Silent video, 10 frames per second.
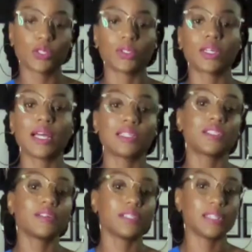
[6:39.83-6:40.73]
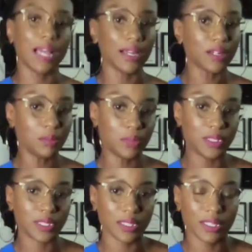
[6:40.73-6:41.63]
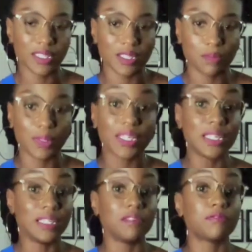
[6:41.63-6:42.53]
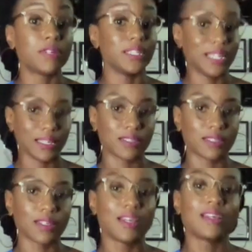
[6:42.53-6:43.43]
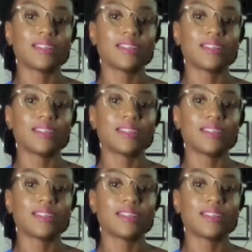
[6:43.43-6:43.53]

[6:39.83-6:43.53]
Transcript: So the category that I compete in is bikini fitness.